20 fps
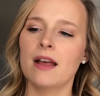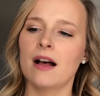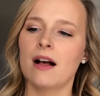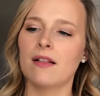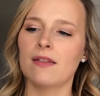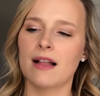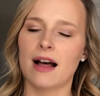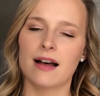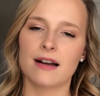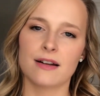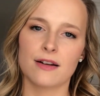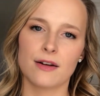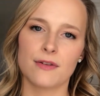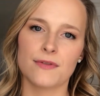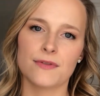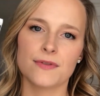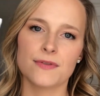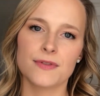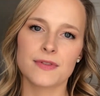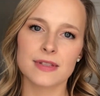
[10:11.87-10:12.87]
a lot
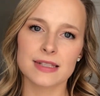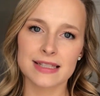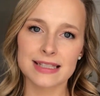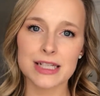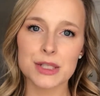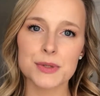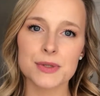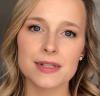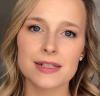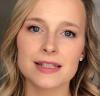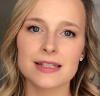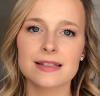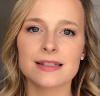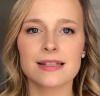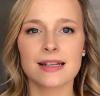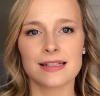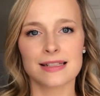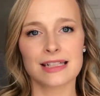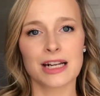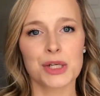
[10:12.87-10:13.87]
of citrus
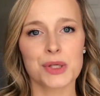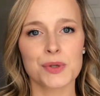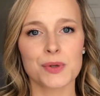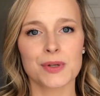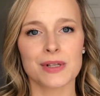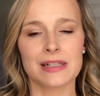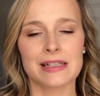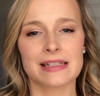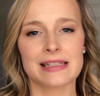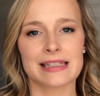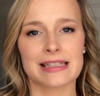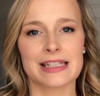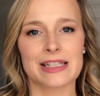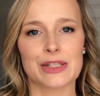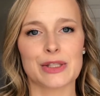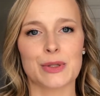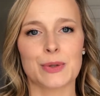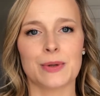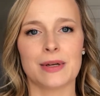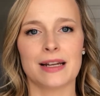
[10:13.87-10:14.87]
essential oils
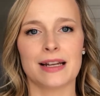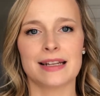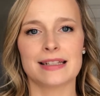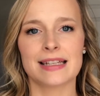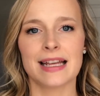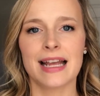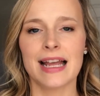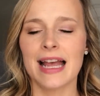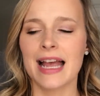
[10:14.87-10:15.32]
into it,